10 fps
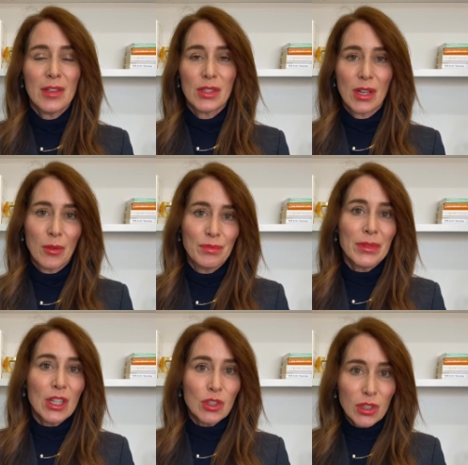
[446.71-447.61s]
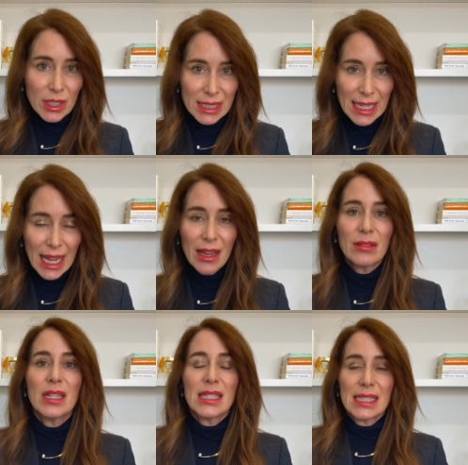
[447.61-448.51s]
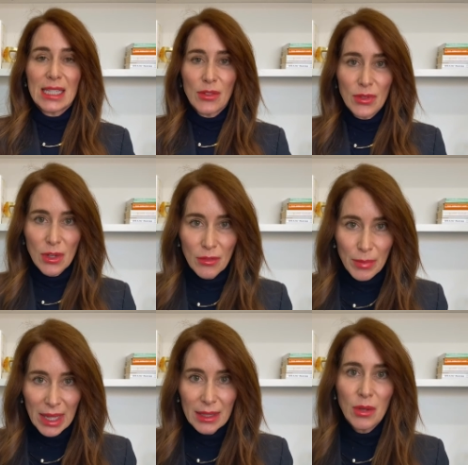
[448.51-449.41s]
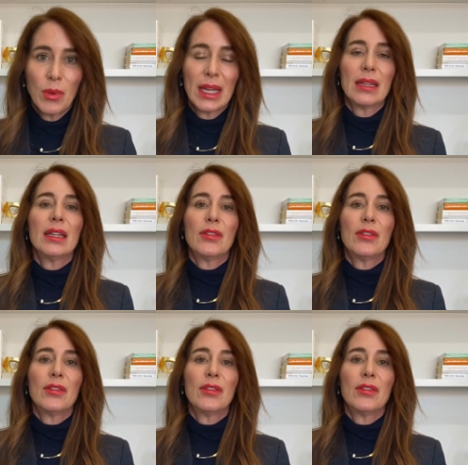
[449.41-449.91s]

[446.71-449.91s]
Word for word: So look down, see if you have belly weight.